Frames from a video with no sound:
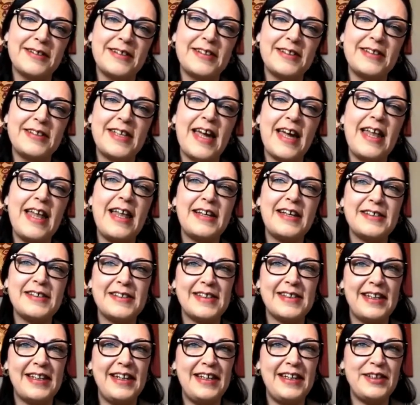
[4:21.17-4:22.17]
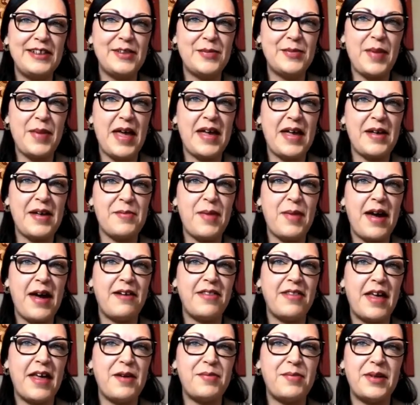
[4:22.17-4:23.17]
Tell us a little bit about
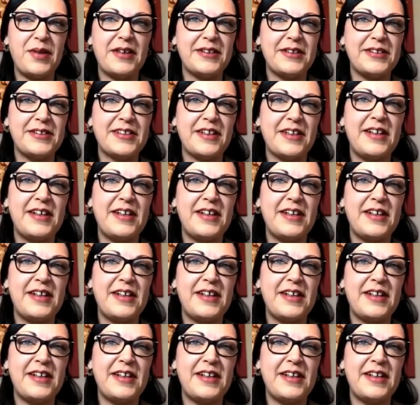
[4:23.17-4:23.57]
that, because